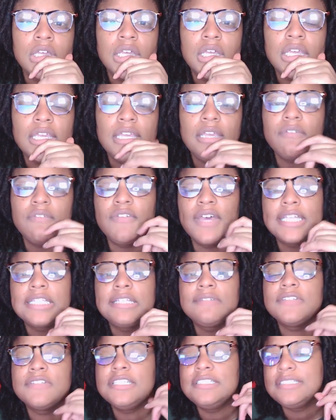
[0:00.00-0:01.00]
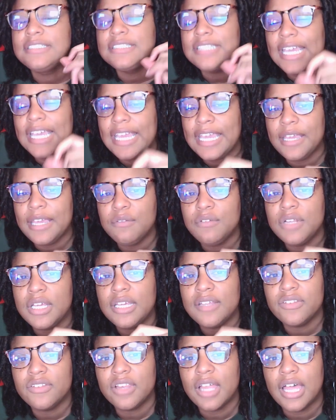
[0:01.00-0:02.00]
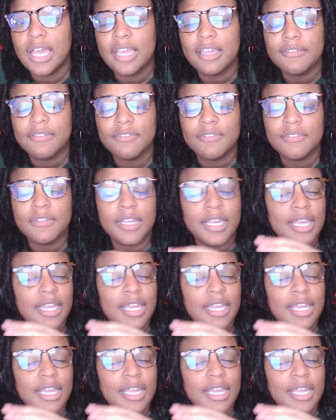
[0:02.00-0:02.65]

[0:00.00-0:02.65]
He effectively saved his life